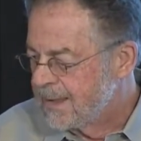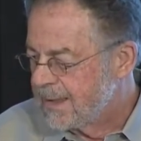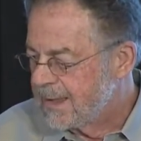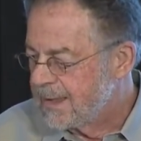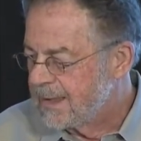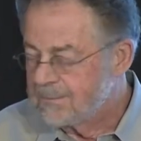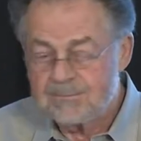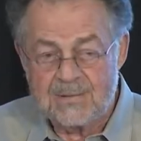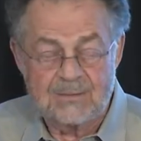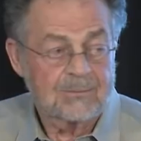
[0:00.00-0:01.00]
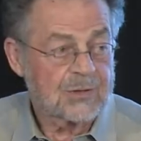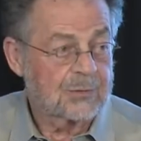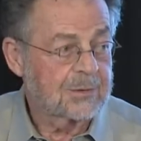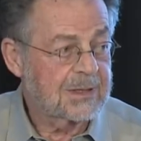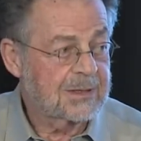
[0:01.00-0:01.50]
And
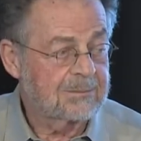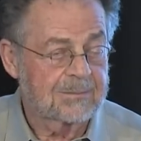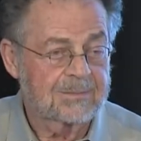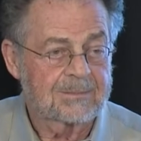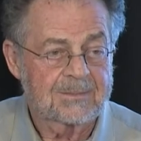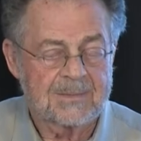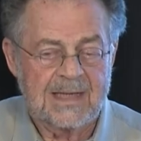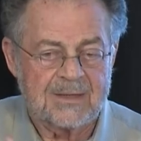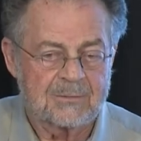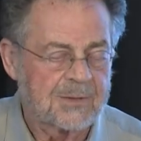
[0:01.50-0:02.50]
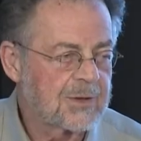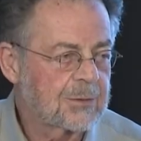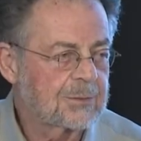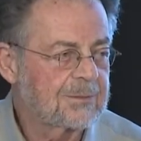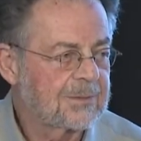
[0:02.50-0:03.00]
so he had it
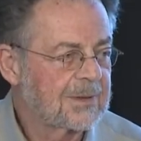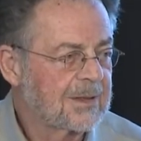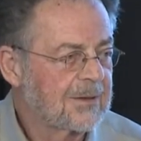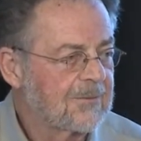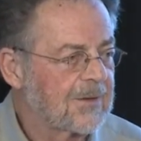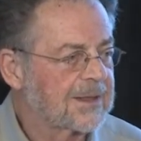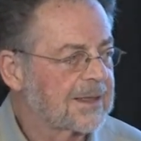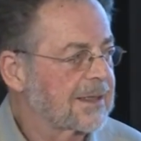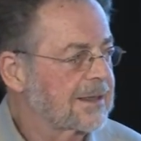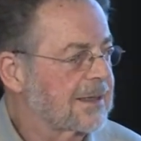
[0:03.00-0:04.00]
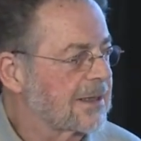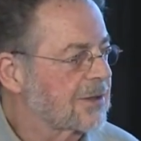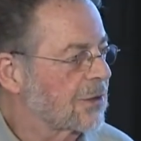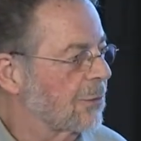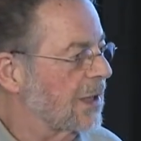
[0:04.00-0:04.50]
reviewed, funded it, and
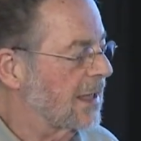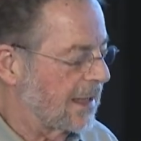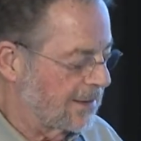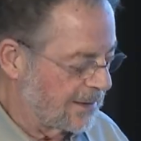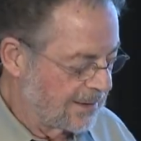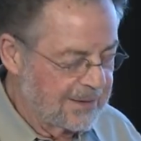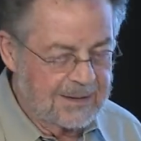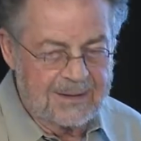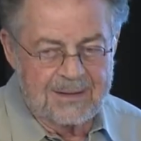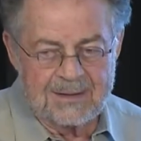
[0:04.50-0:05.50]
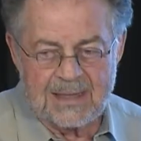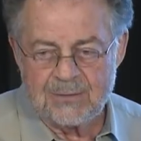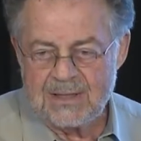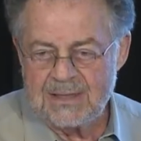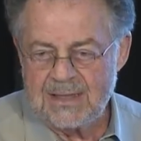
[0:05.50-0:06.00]
so we had now
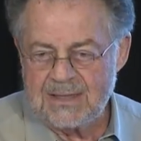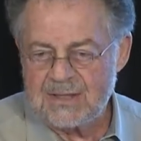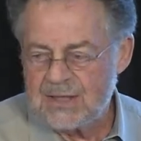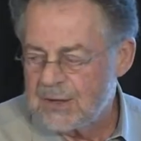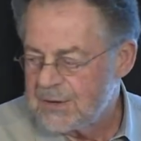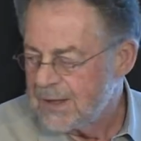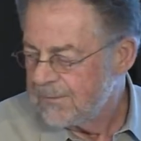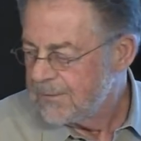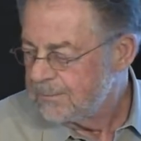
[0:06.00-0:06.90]
the ACRF.